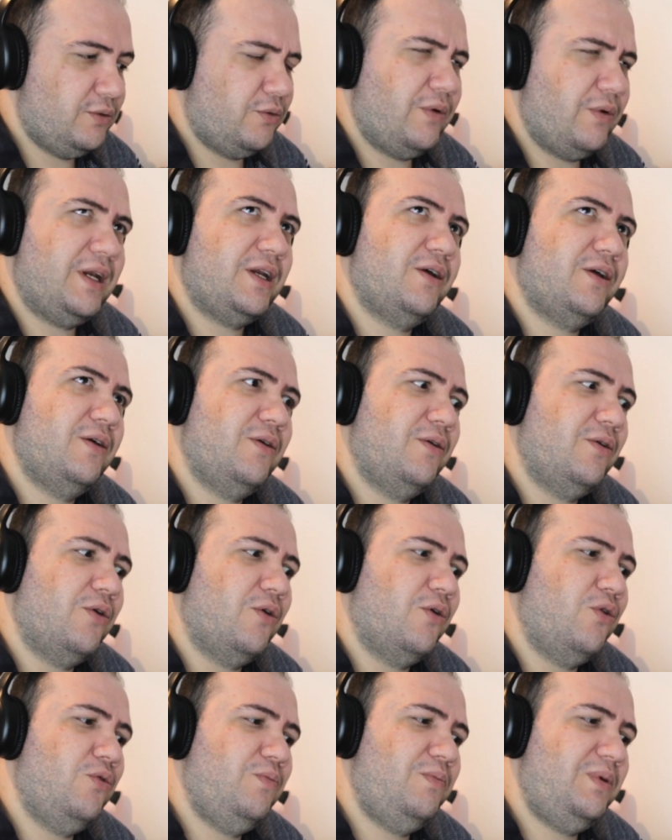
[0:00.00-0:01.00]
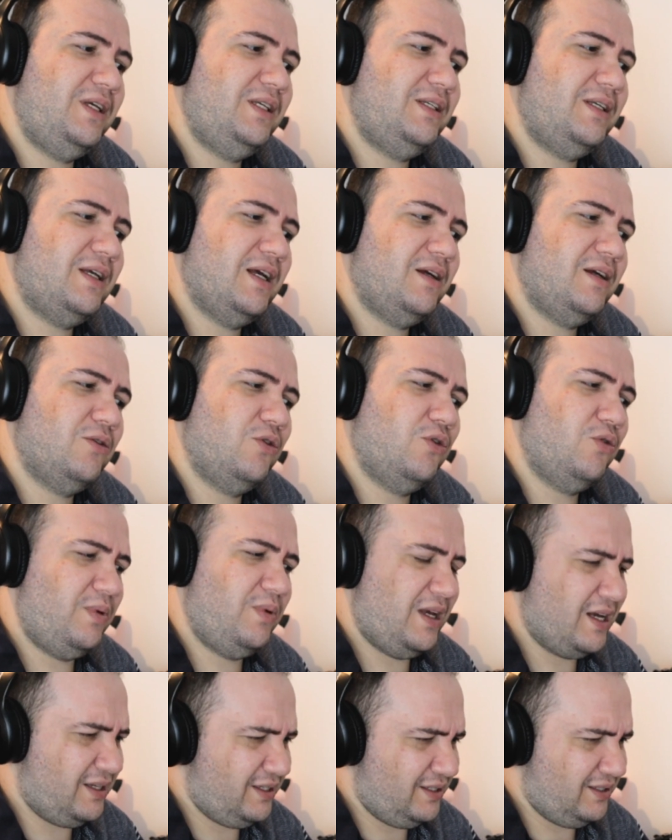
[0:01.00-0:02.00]
wait, OB,
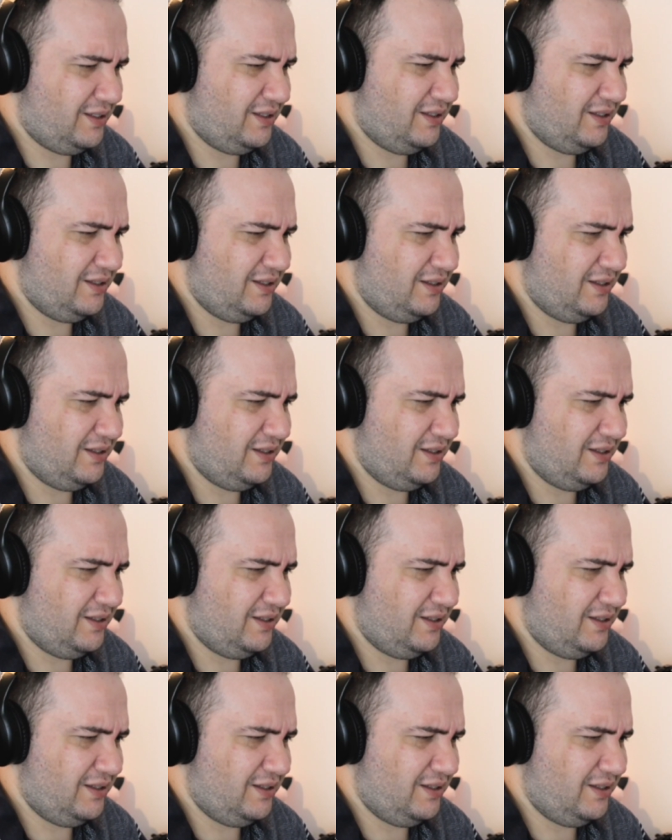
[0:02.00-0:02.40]
OBS?